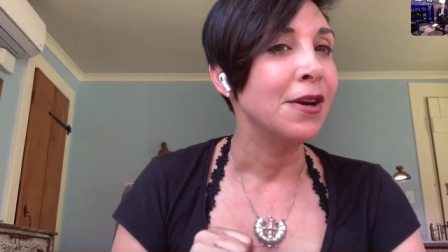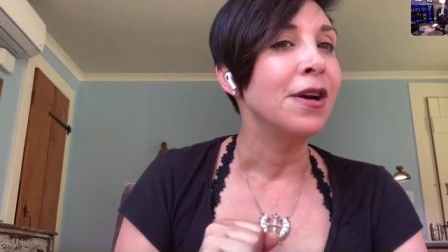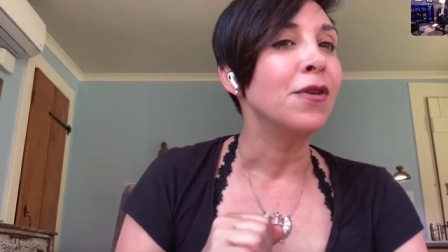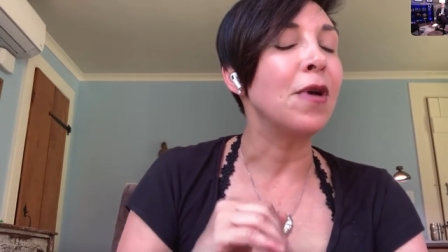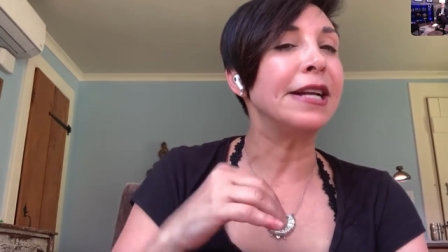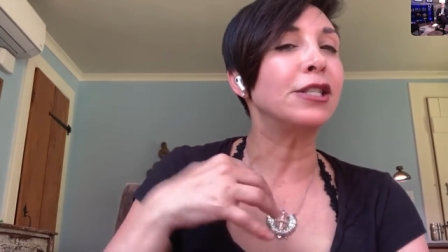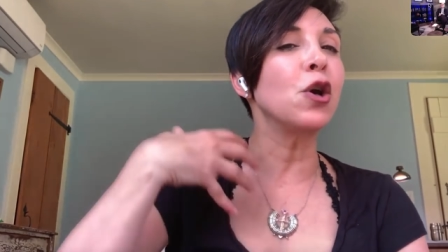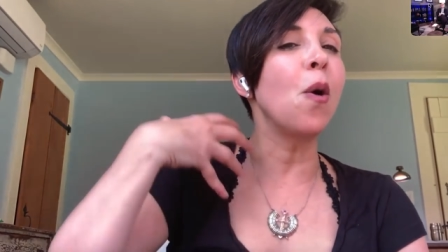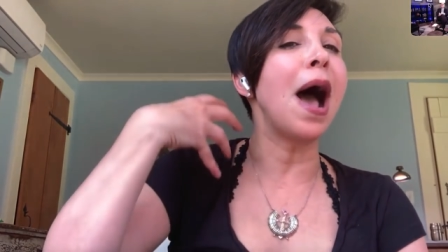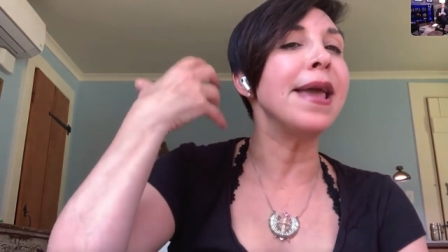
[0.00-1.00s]
Right.
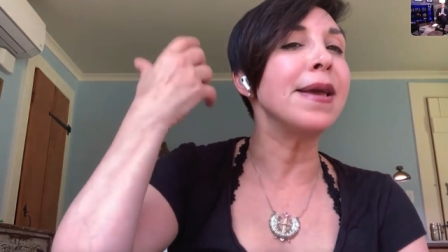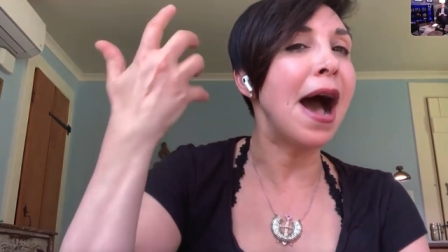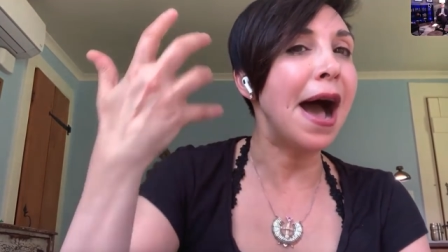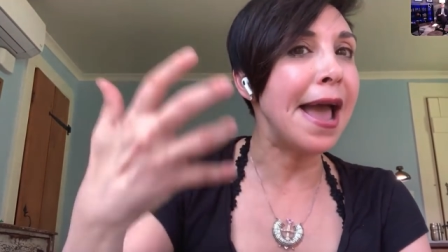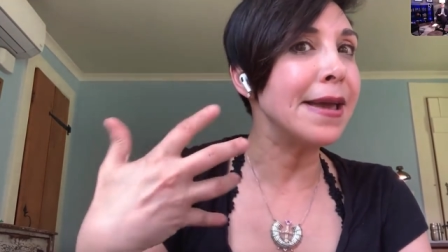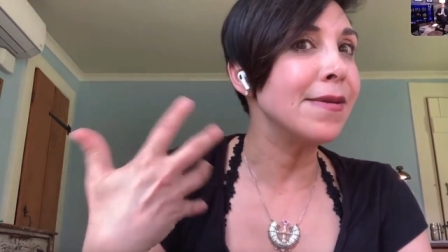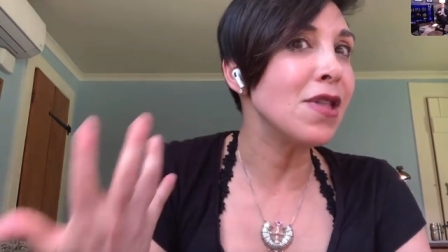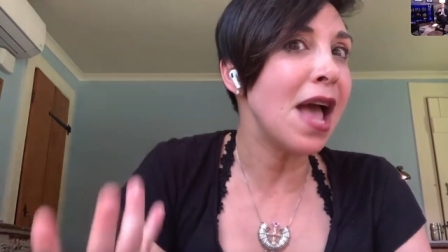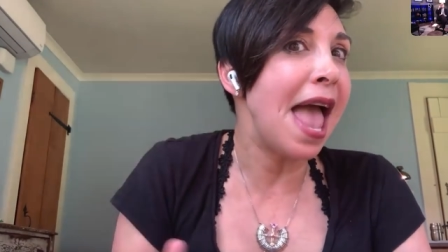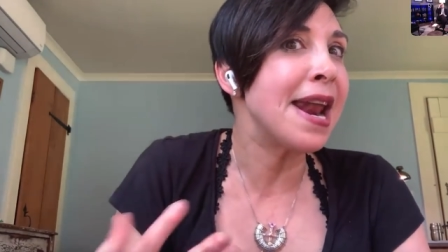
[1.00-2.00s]
So I, I,
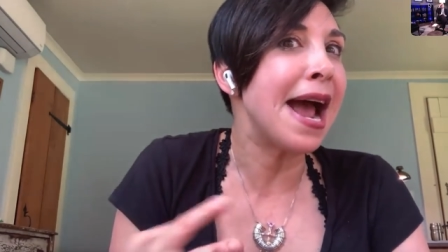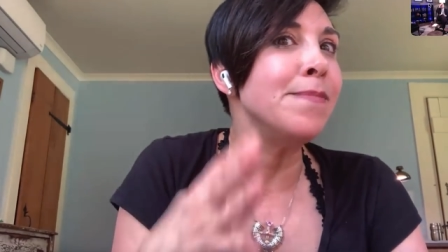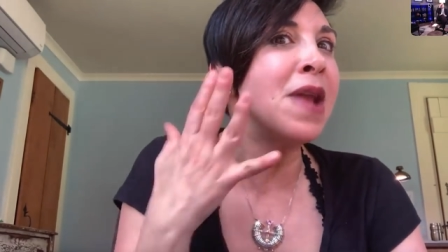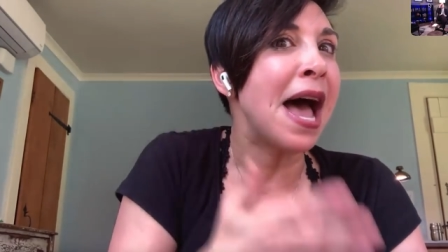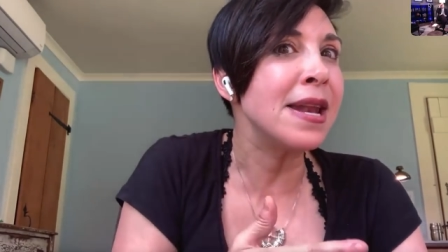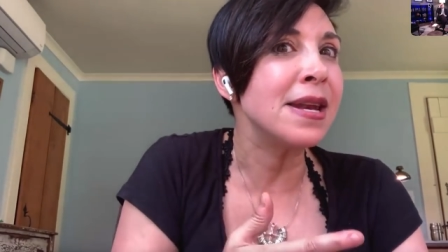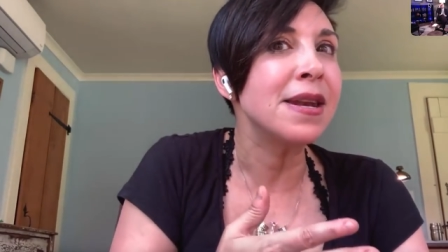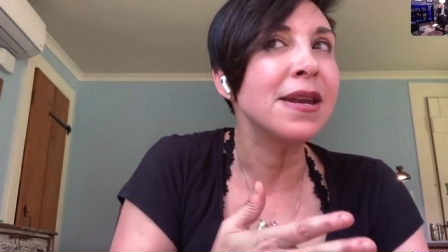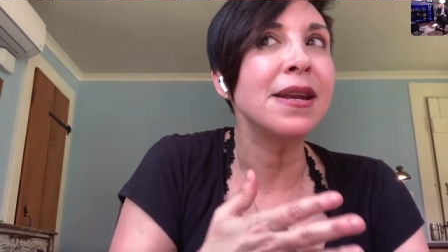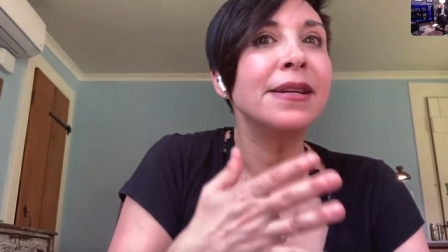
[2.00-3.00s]
and I'm not
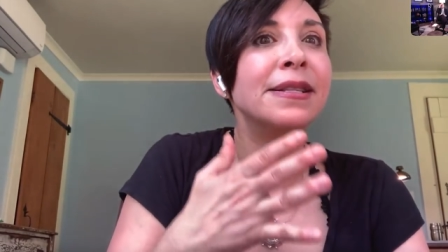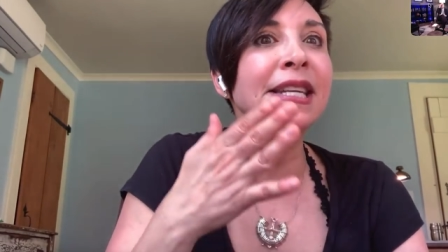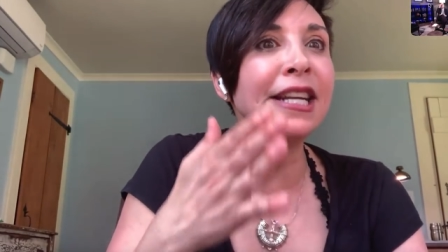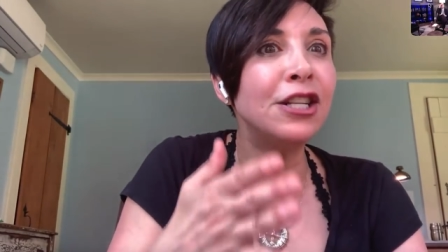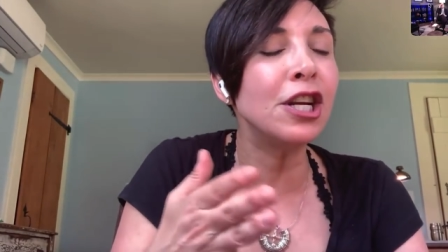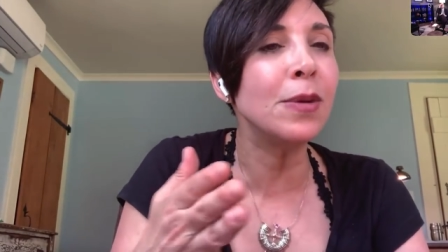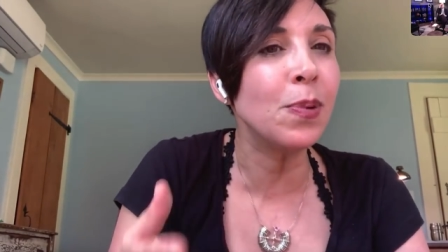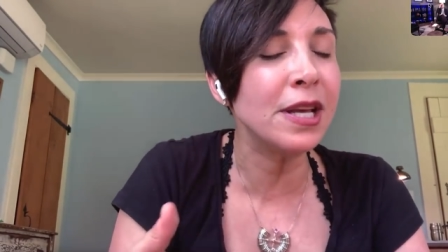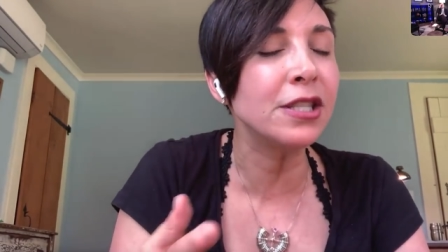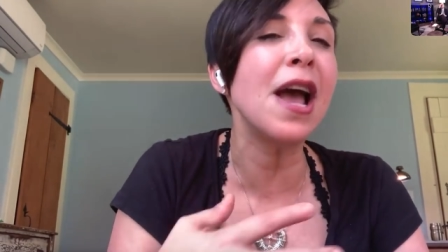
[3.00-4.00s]
teaching
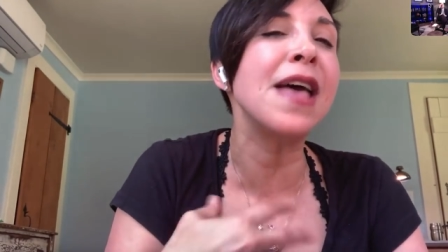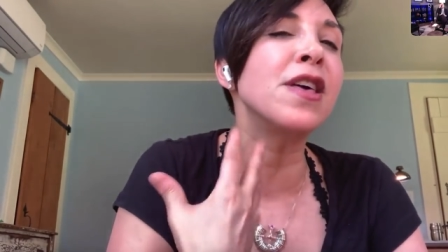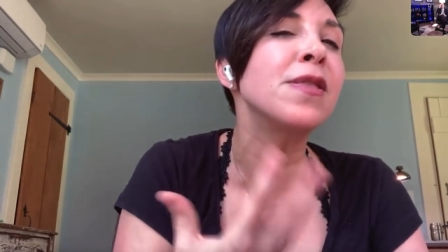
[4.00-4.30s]
people. So, and then the